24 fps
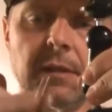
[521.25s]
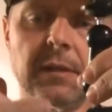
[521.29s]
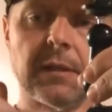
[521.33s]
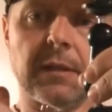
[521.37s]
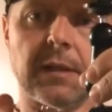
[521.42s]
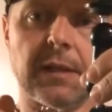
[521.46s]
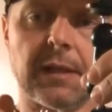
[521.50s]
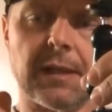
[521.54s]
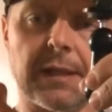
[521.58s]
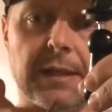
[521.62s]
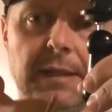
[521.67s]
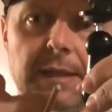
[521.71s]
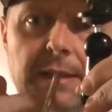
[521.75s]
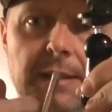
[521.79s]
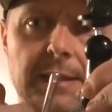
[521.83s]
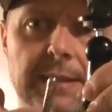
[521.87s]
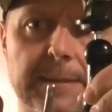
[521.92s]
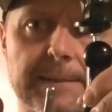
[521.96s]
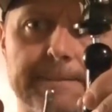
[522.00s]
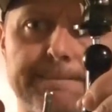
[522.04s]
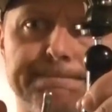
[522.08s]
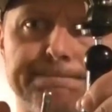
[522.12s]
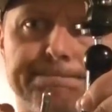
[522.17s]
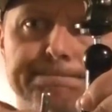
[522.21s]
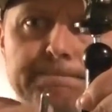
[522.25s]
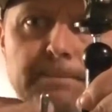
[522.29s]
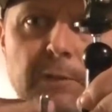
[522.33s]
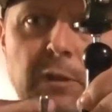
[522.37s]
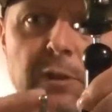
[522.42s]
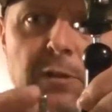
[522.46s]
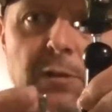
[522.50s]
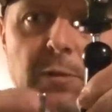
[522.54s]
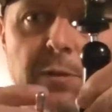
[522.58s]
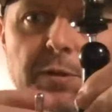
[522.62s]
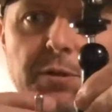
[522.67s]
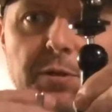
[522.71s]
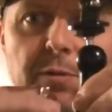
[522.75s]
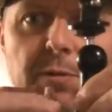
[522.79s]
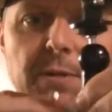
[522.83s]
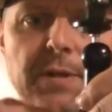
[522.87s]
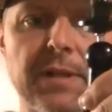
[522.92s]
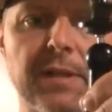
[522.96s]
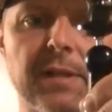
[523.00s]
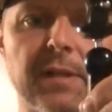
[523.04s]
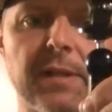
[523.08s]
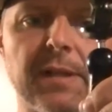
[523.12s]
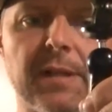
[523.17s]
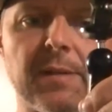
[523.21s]
to a tree
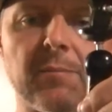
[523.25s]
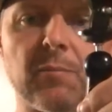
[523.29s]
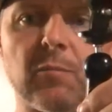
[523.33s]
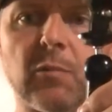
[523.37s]
limb,